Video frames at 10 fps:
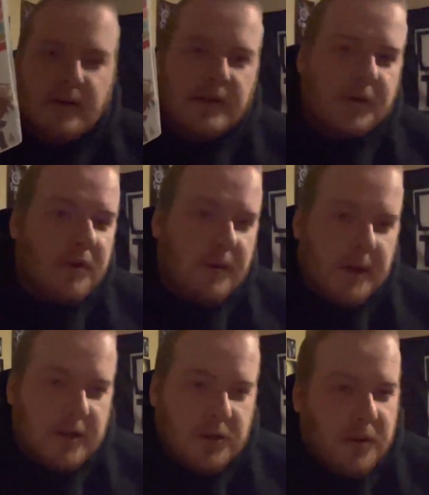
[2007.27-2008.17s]
It's only
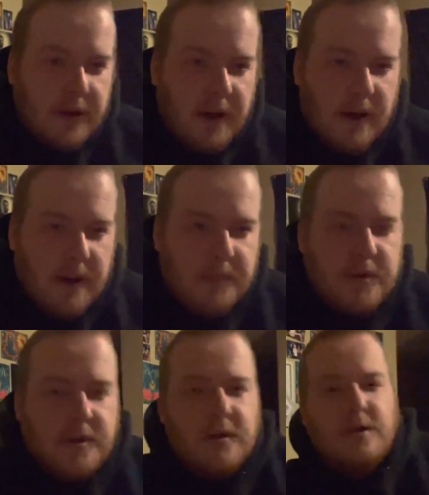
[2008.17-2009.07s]
about 28
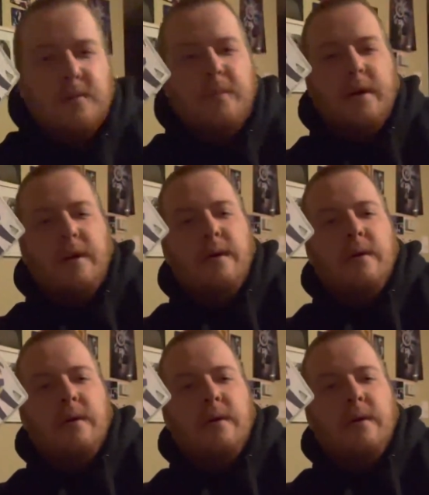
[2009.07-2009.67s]
episodes, but